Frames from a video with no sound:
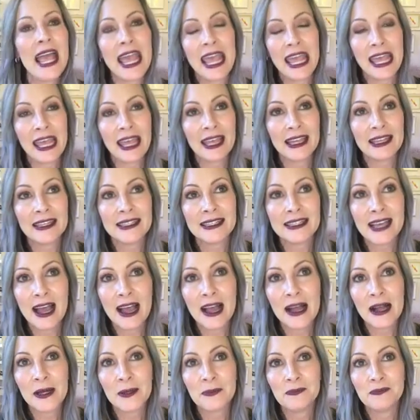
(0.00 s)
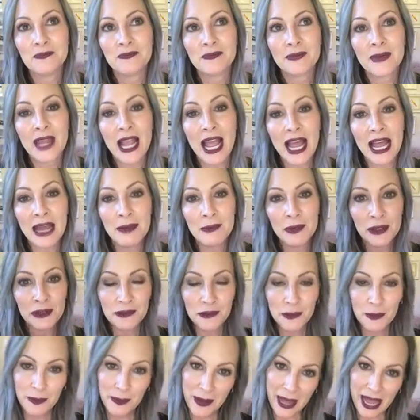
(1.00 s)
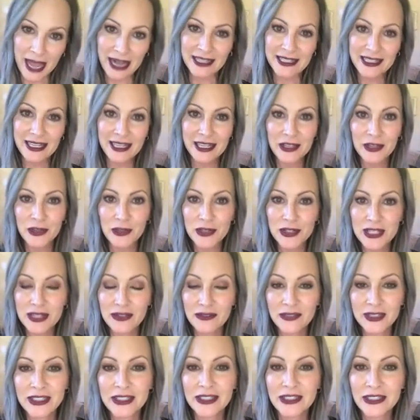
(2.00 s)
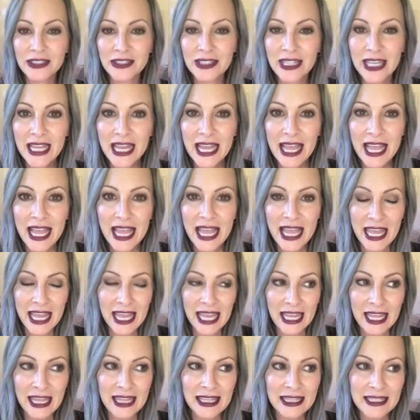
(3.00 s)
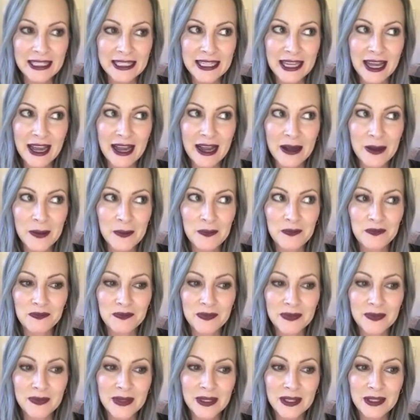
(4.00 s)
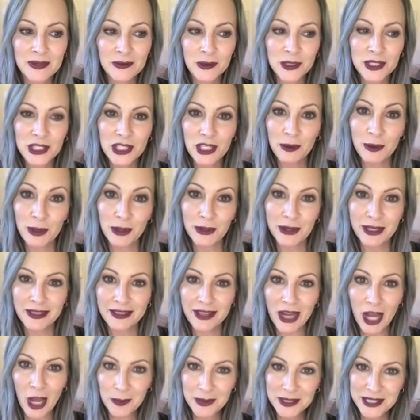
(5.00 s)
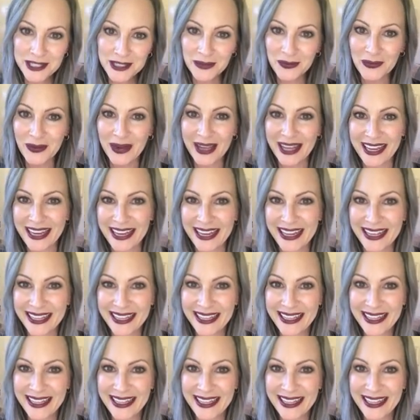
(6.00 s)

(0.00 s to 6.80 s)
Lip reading: And I moved back to Hendersonville and was commuting the opposite way,